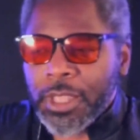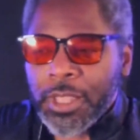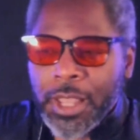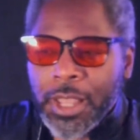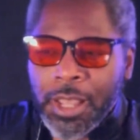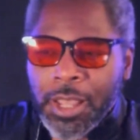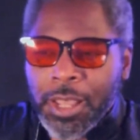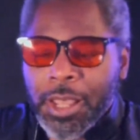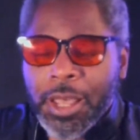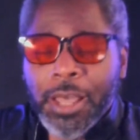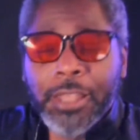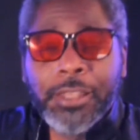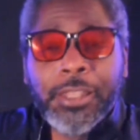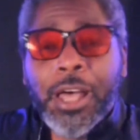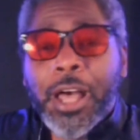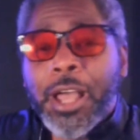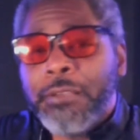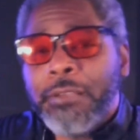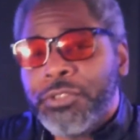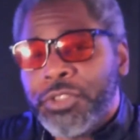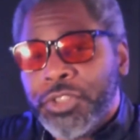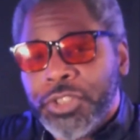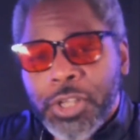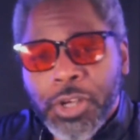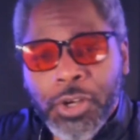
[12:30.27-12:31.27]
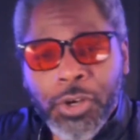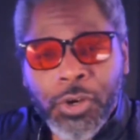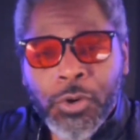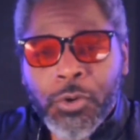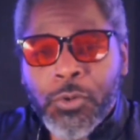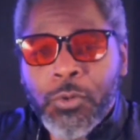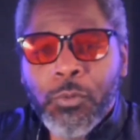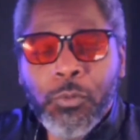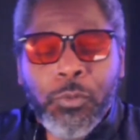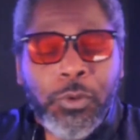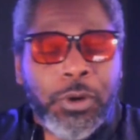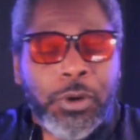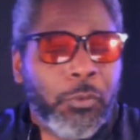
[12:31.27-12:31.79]
live
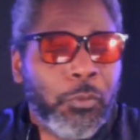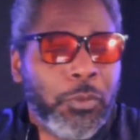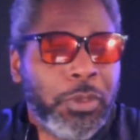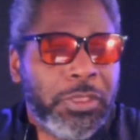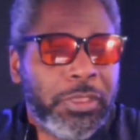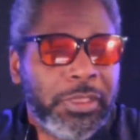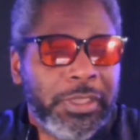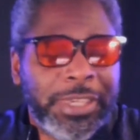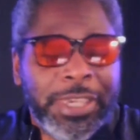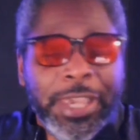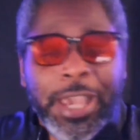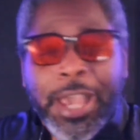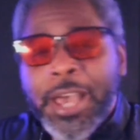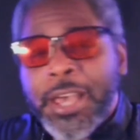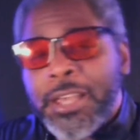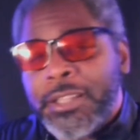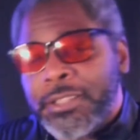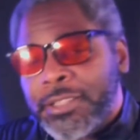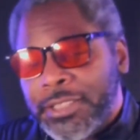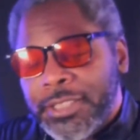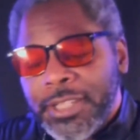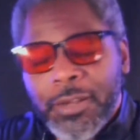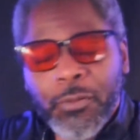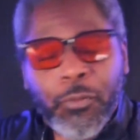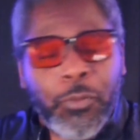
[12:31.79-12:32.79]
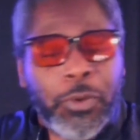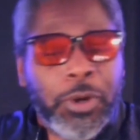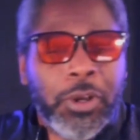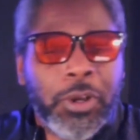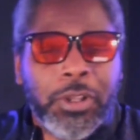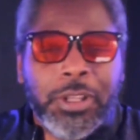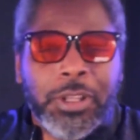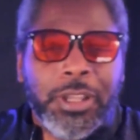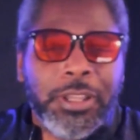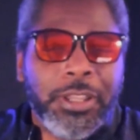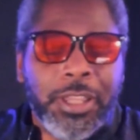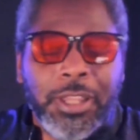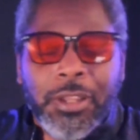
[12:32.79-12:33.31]
show with guests, and we're
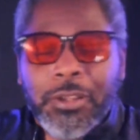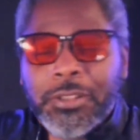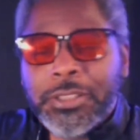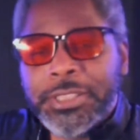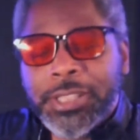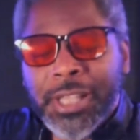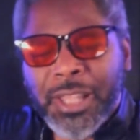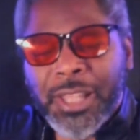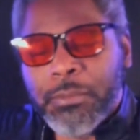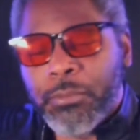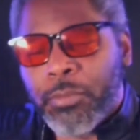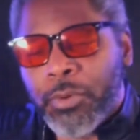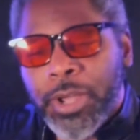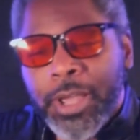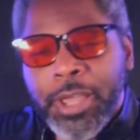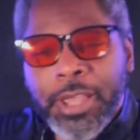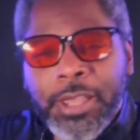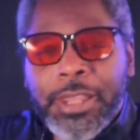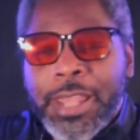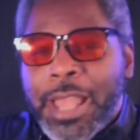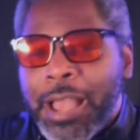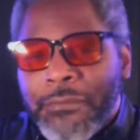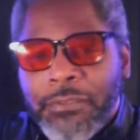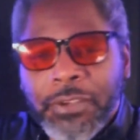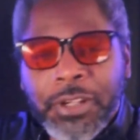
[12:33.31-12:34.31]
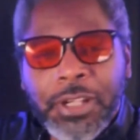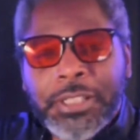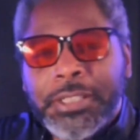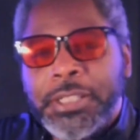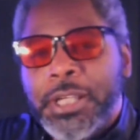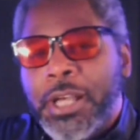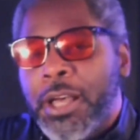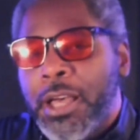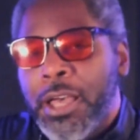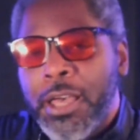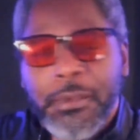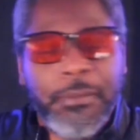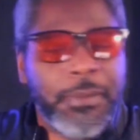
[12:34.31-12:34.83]
gonna celebrate and have a good
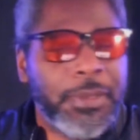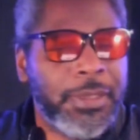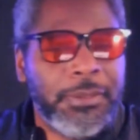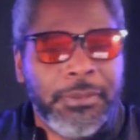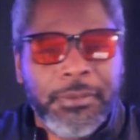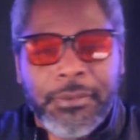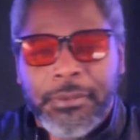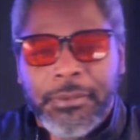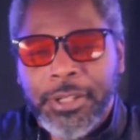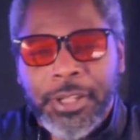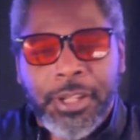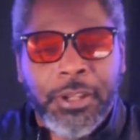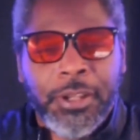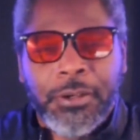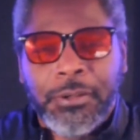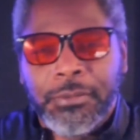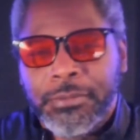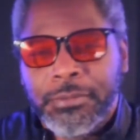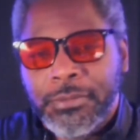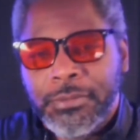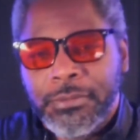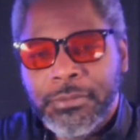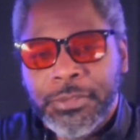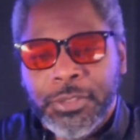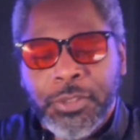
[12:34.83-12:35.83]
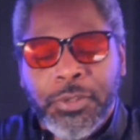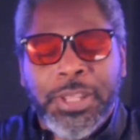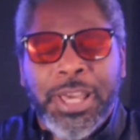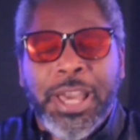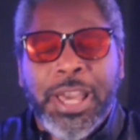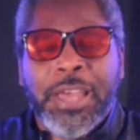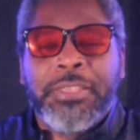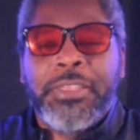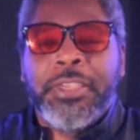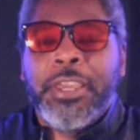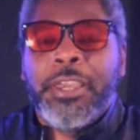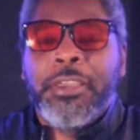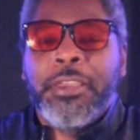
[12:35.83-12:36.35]
time, and do
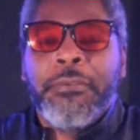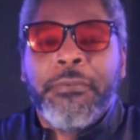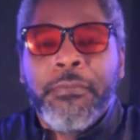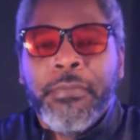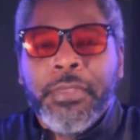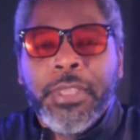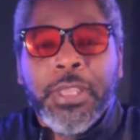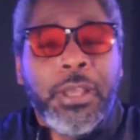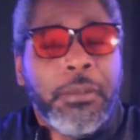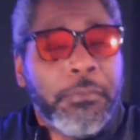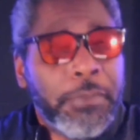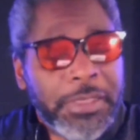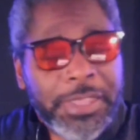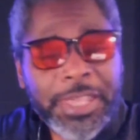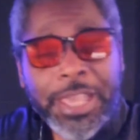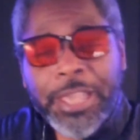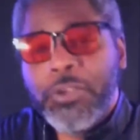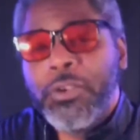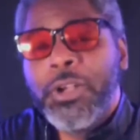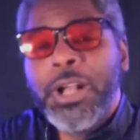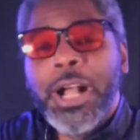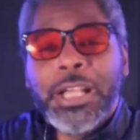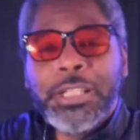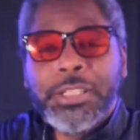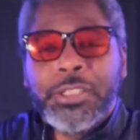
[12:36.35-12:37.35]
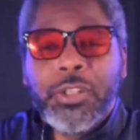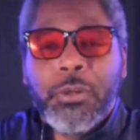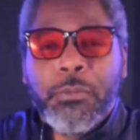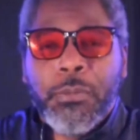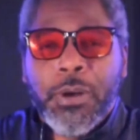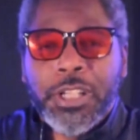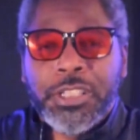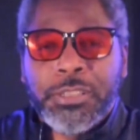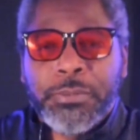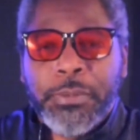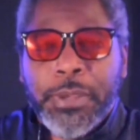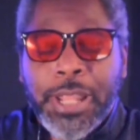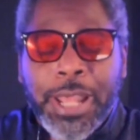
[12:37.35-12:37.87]
that thing. But thank you guys so
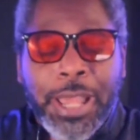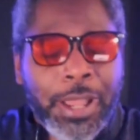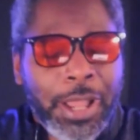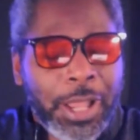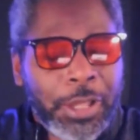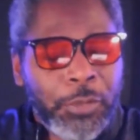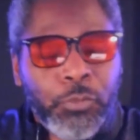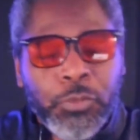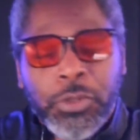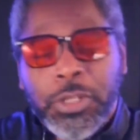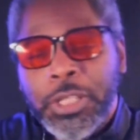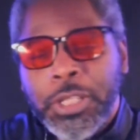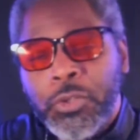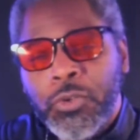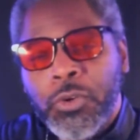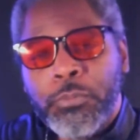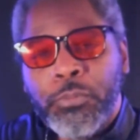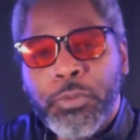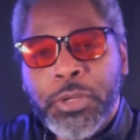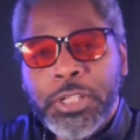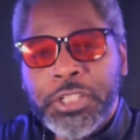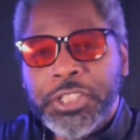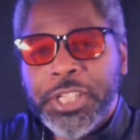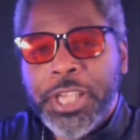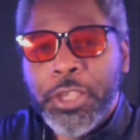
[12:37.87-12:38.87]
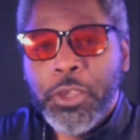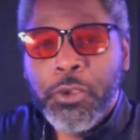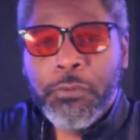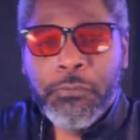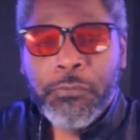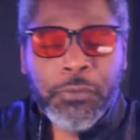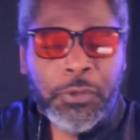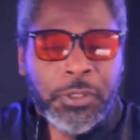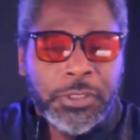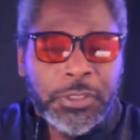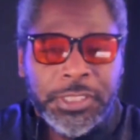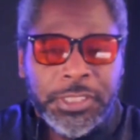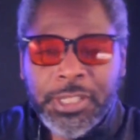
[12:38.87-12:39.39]
much, man. I really do appreciate you
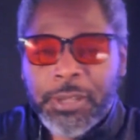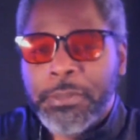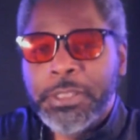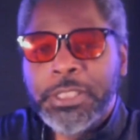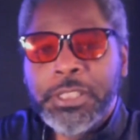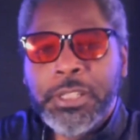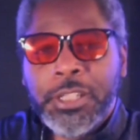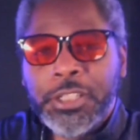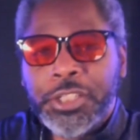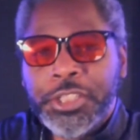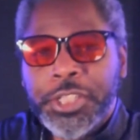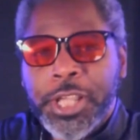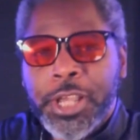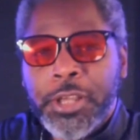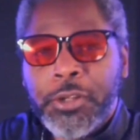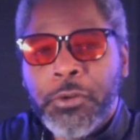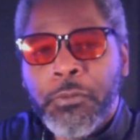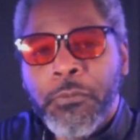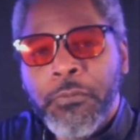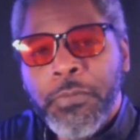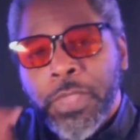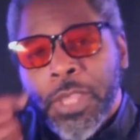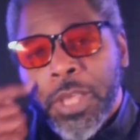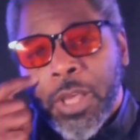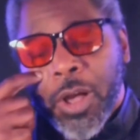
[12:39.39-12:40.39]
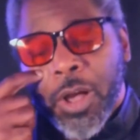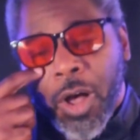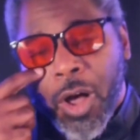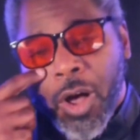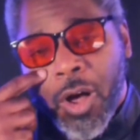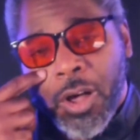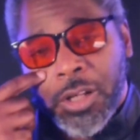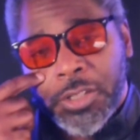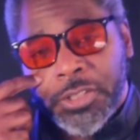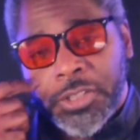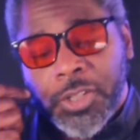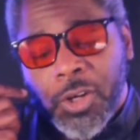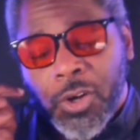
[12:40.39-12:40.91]
for subbing to the channel.
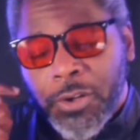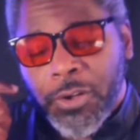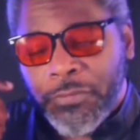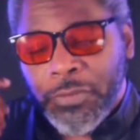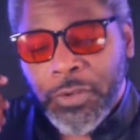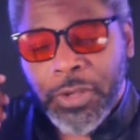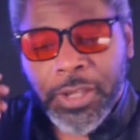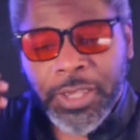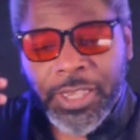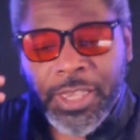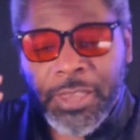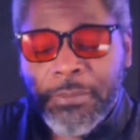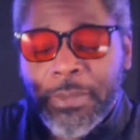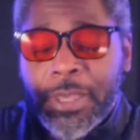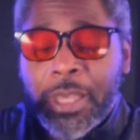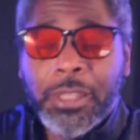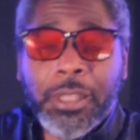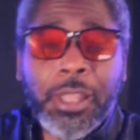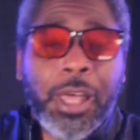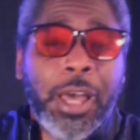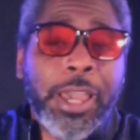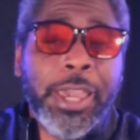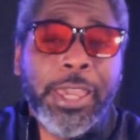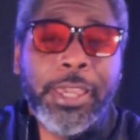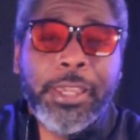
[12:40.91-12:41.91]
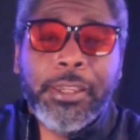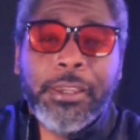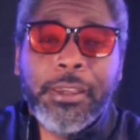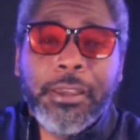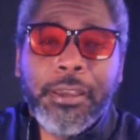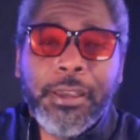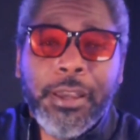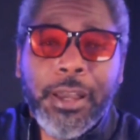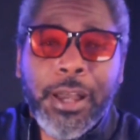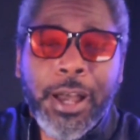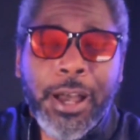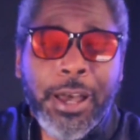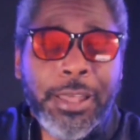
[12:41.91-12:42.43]
Also, if you could give me a like,
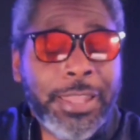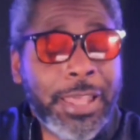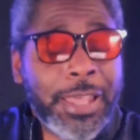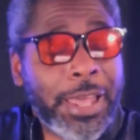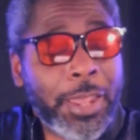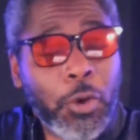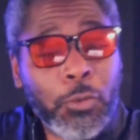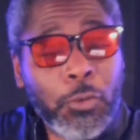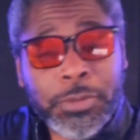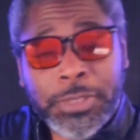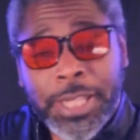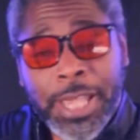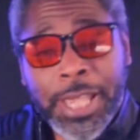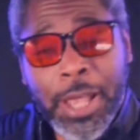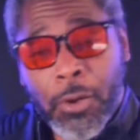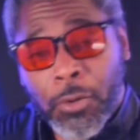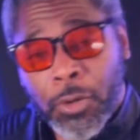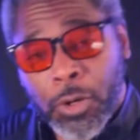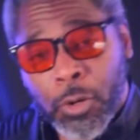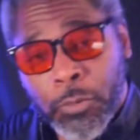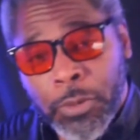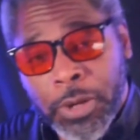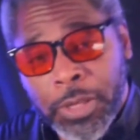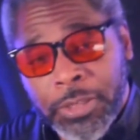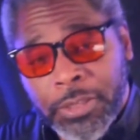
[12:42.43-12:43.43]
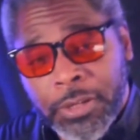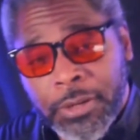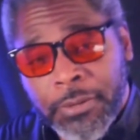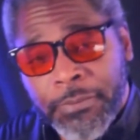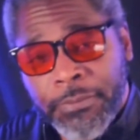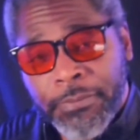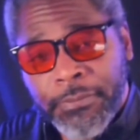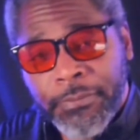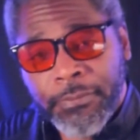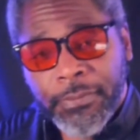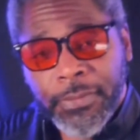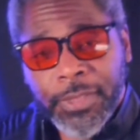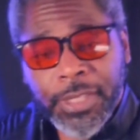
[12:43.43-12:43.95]
that helps the algorithm,